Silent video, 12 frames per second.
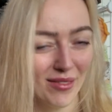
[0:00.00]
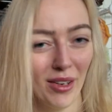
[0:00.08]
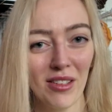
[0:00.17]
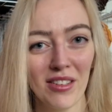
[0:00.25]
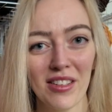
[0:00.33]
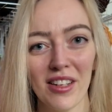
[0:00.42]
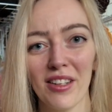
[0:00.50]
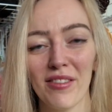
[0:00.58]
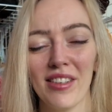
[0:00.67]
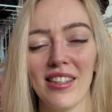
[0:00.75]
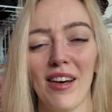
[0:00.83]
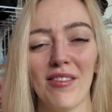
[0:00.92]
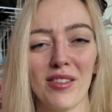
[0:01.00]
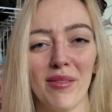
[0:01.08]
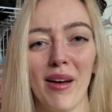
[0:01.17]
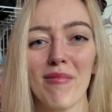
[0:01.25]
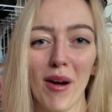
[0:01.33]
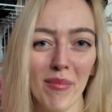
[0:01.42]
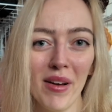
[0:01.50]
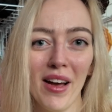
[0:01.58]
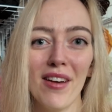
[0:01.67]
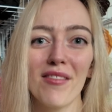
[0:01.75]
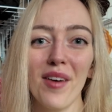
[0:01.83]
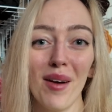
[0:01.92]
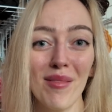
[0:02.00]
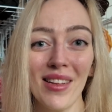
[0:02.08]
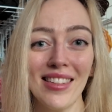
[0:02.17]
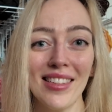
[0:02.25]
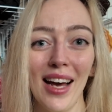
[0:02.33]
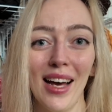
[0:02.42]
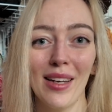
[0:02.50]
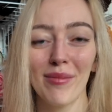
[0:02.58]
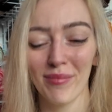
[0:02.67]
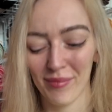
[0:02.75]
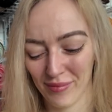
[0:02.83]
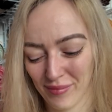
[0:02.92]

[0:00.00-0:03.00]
But just lovely to have some like proper family time.